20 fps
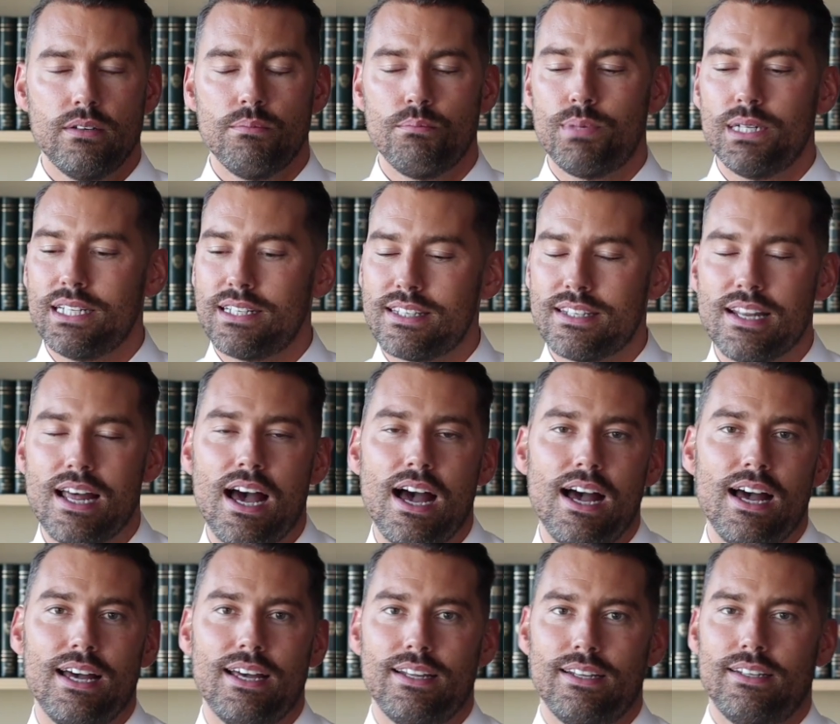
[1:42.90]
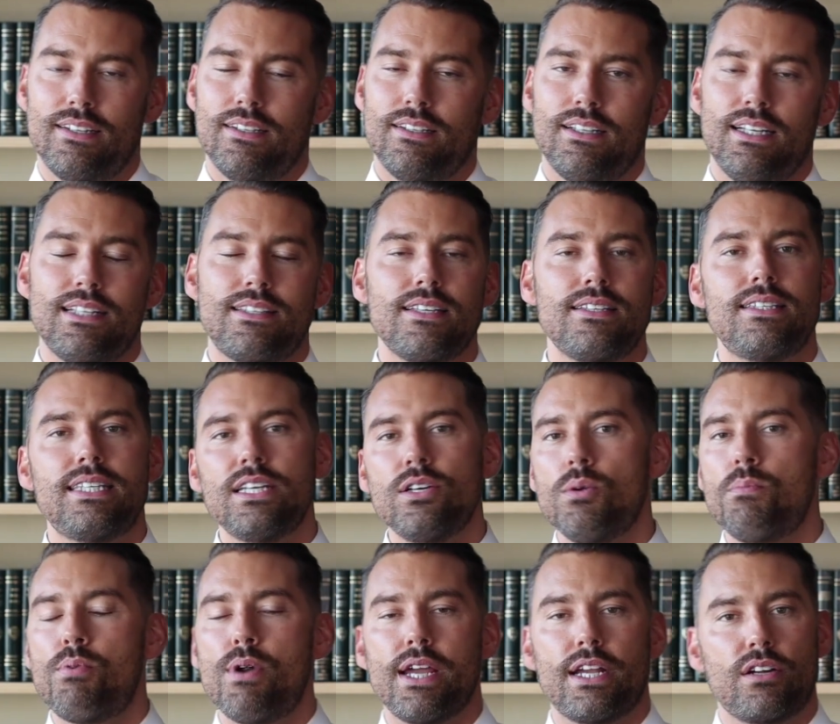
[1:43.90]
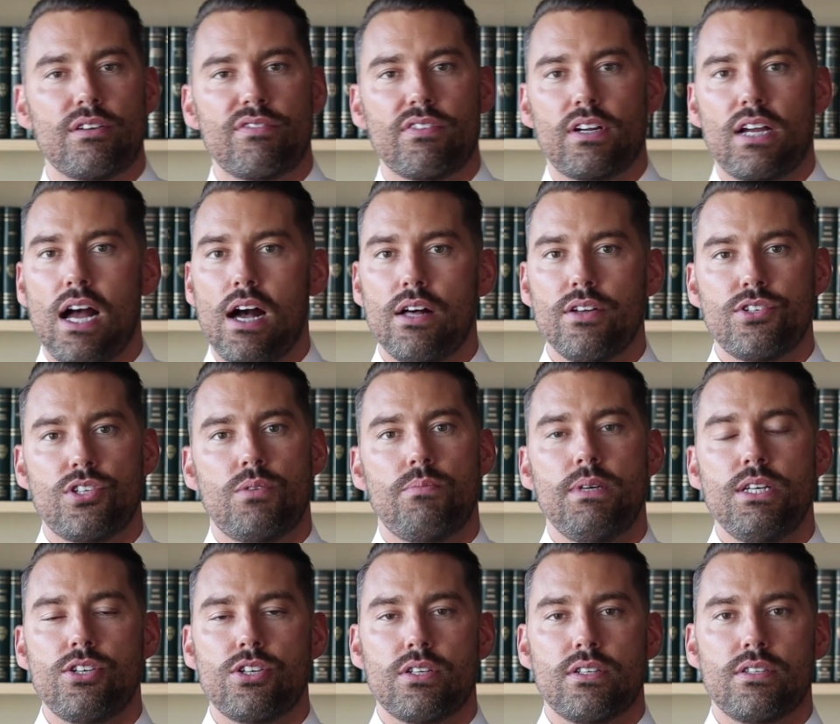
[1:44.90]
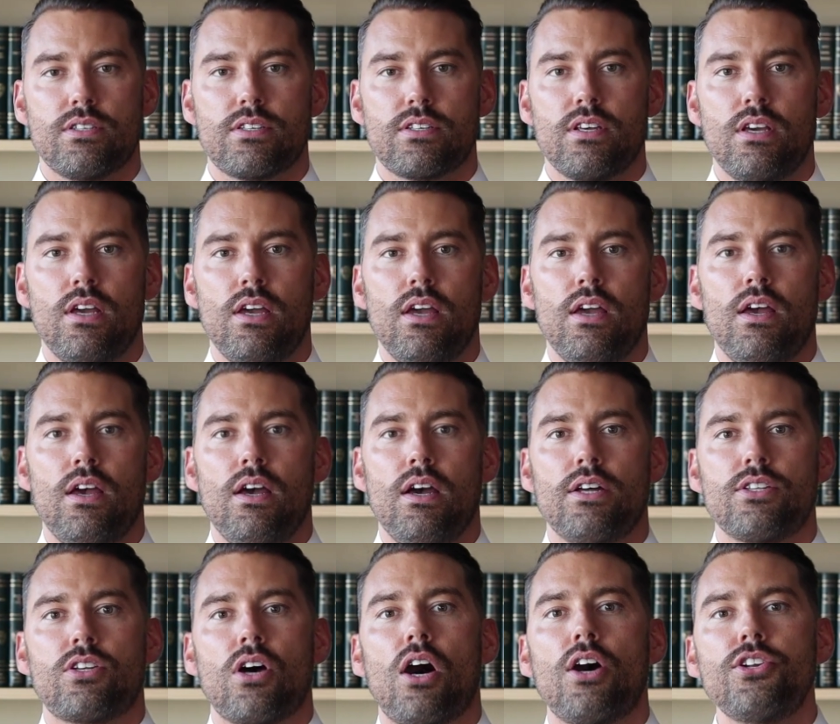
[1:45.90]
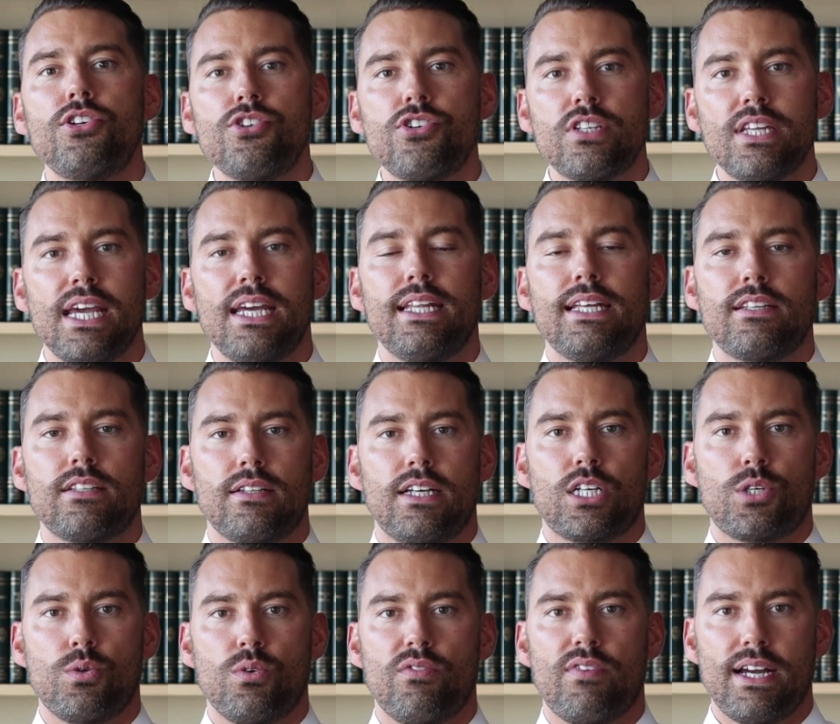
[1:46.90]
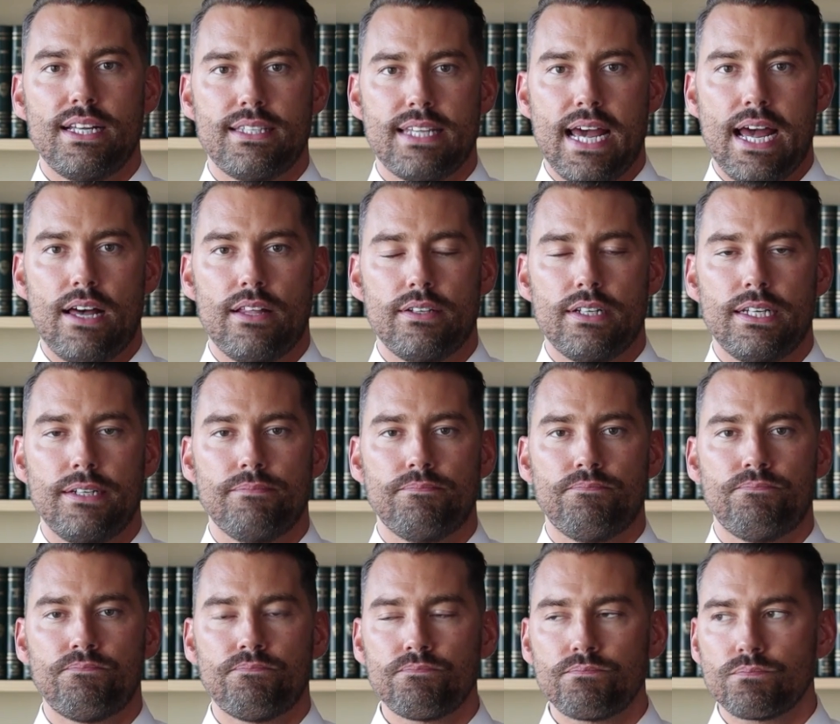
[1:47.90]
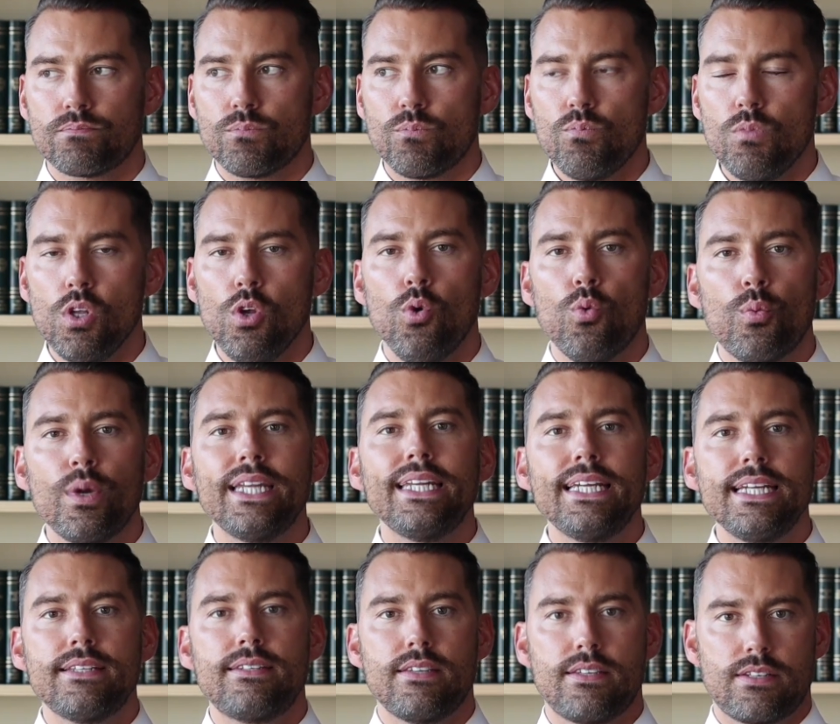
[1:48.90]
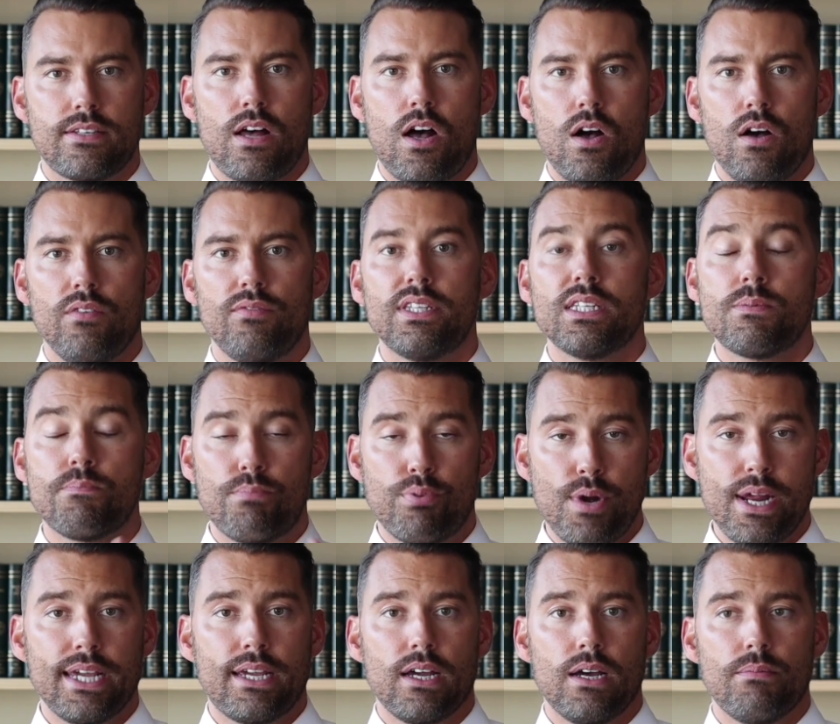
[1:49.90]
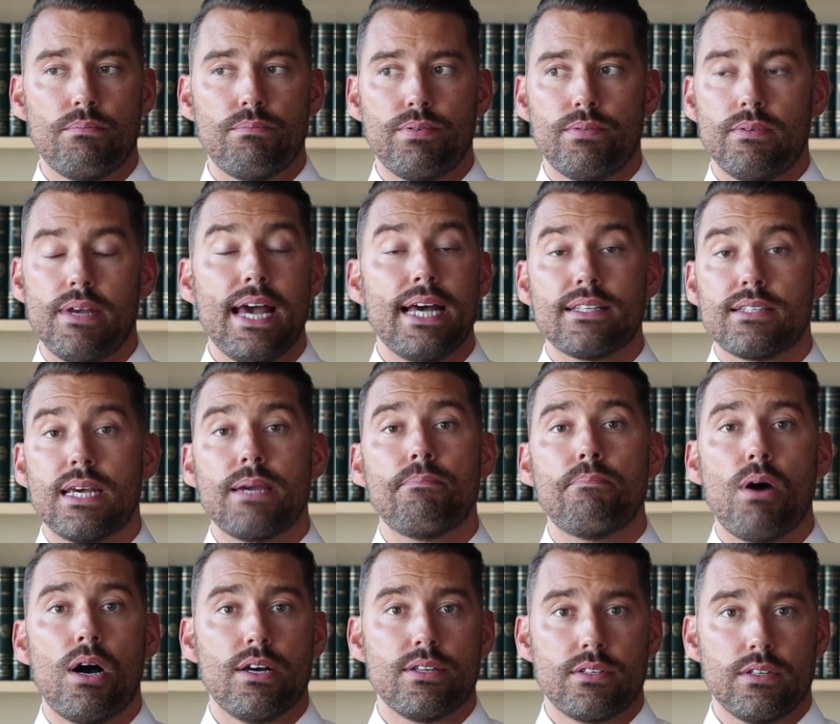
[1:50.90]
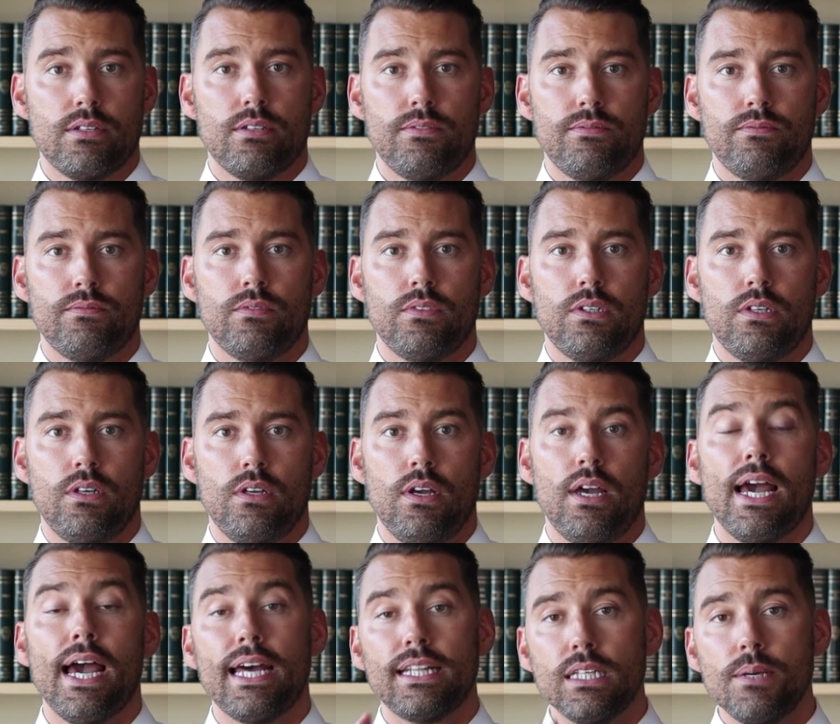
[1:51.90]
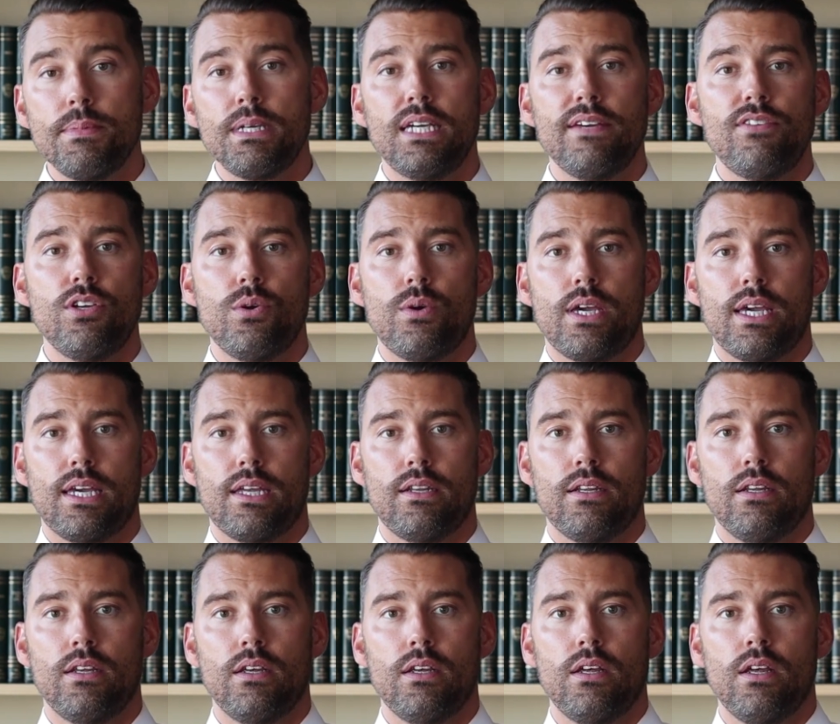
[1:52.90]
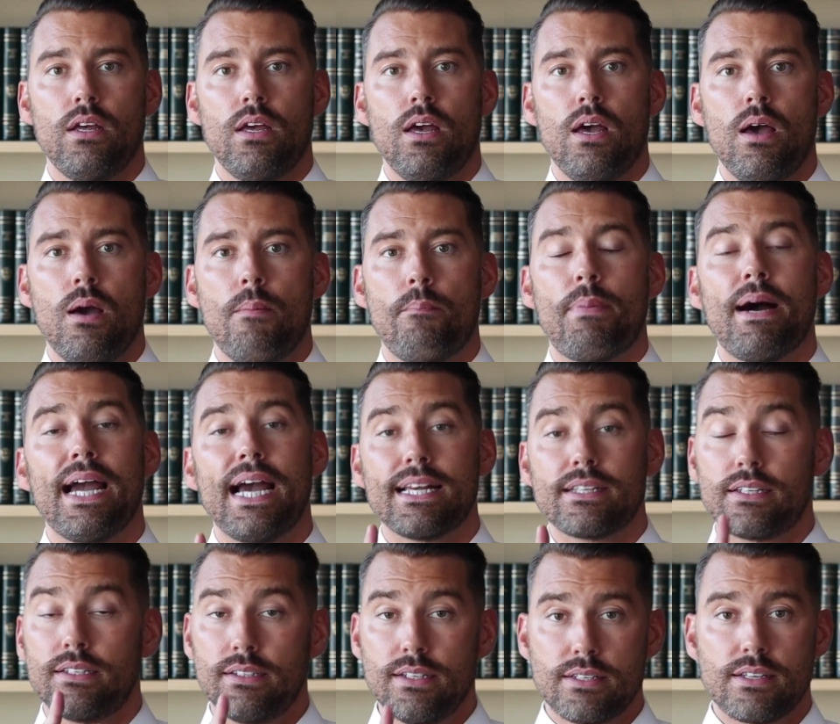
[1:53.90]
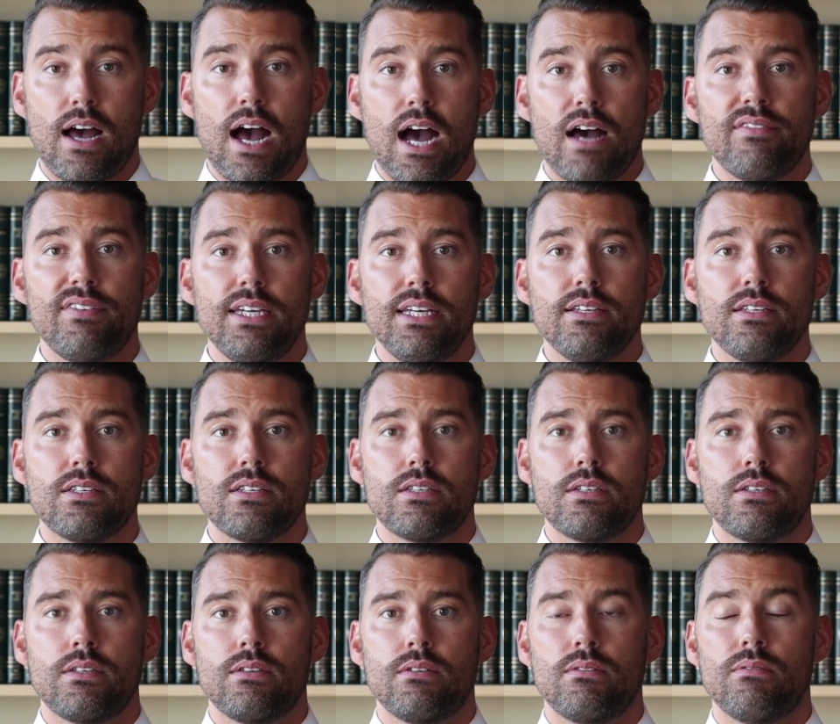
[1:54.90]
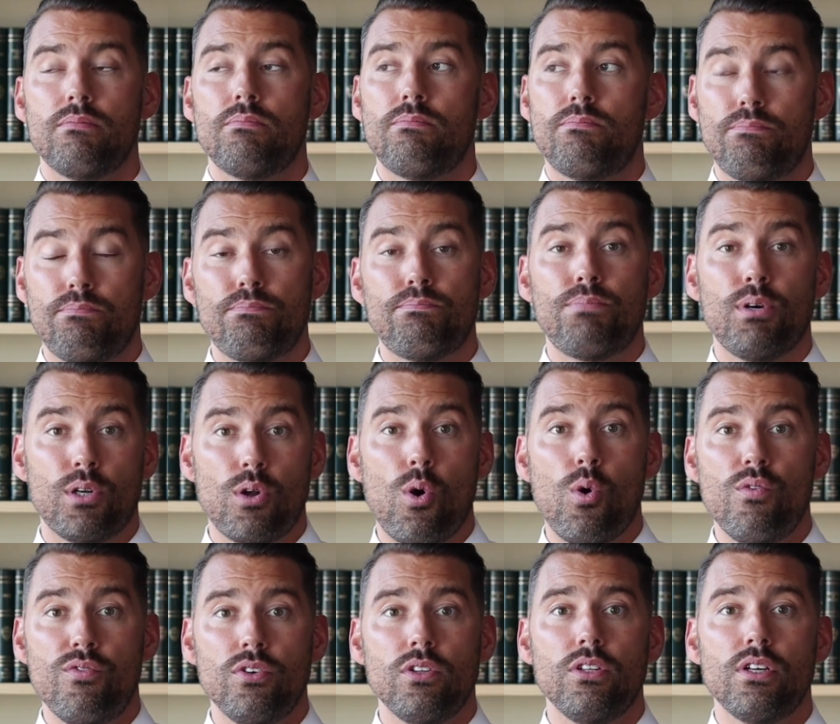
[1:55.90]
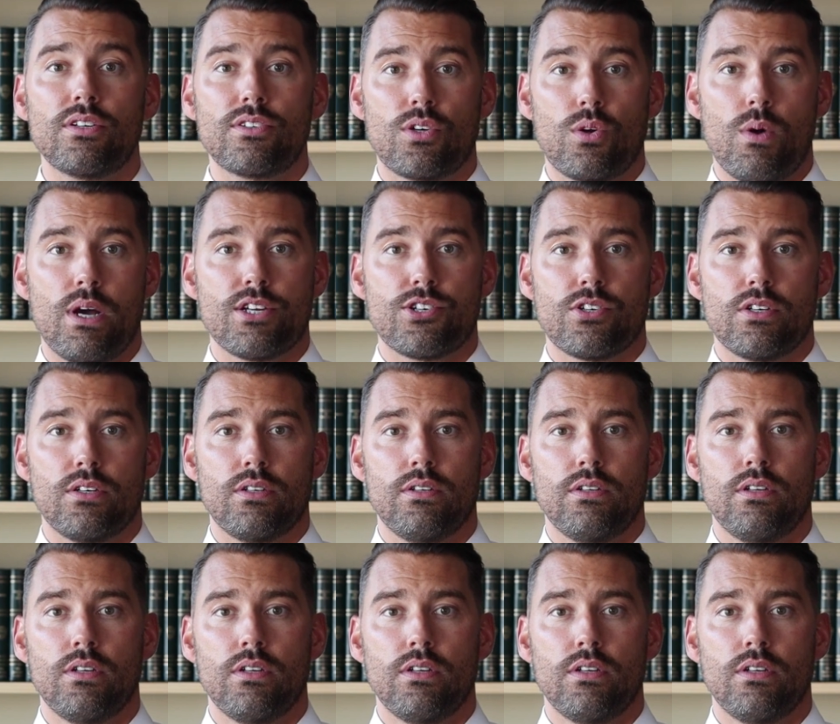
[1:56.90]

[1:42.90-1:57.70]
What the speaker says: But it's not. It's a deal breaker for college admissions. To understand intellectual vitality, we need to solve this breakup essay puzzle. And let me give you a hint by asking this obvious but overlooked question.